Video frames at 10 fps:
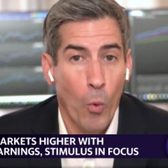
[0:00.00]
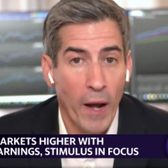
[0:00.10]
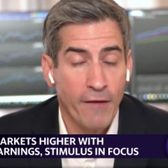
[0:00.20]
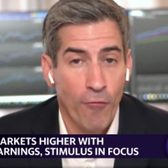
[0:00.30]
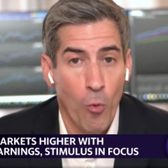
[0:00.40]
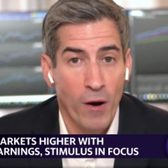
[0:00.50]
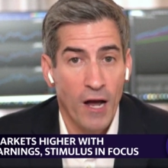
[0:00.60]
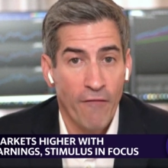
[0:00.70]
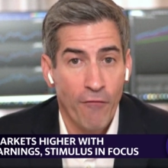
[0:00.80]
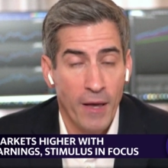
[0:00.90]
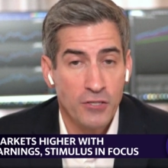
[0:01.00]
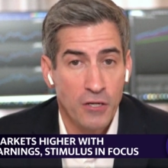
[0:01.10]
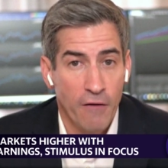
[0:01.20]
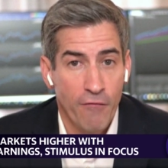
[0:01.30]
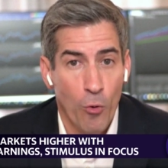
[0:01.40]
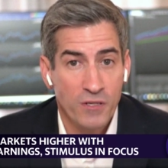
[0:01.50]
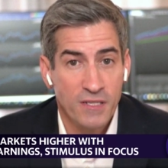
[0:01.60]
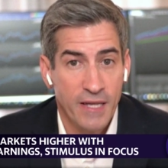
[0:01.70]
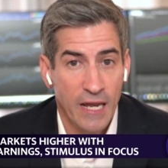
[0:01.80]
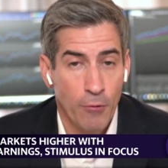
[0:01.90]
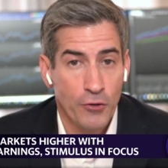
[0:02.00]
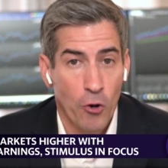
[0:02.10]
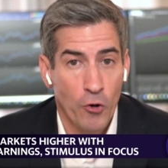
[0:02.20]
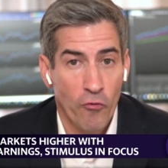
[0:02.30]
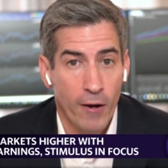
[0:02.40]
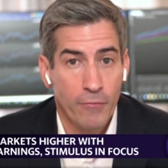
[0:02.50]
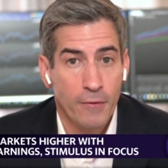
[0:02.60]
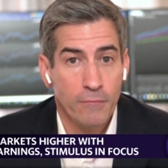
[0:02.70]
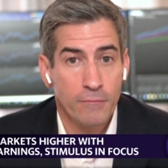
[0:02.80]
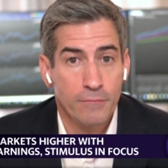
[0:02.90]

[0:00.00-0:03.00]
waiting for more confirmation of a more sustainable turnaround.